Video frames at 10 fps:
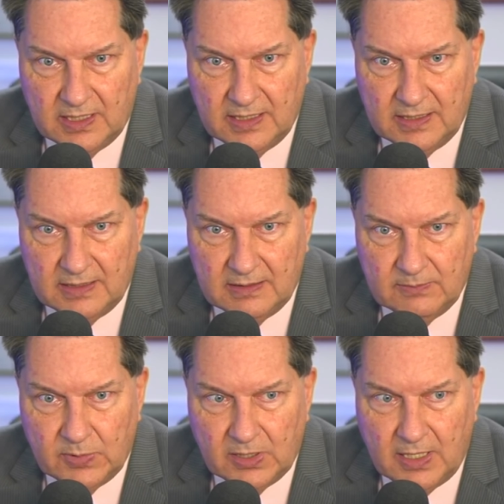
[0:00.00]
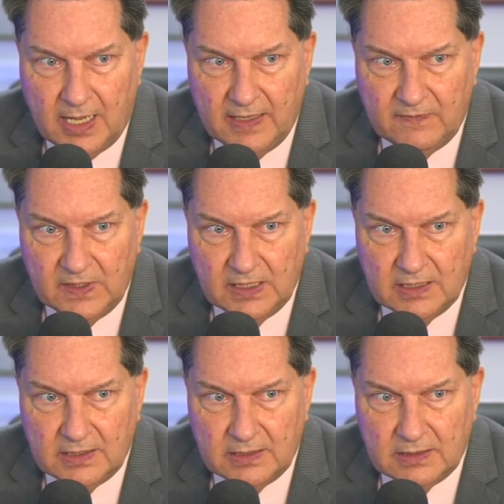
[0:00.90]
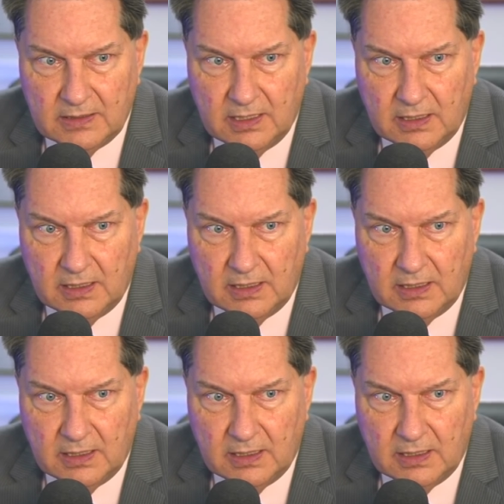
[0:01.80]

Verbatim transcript: They put an IV in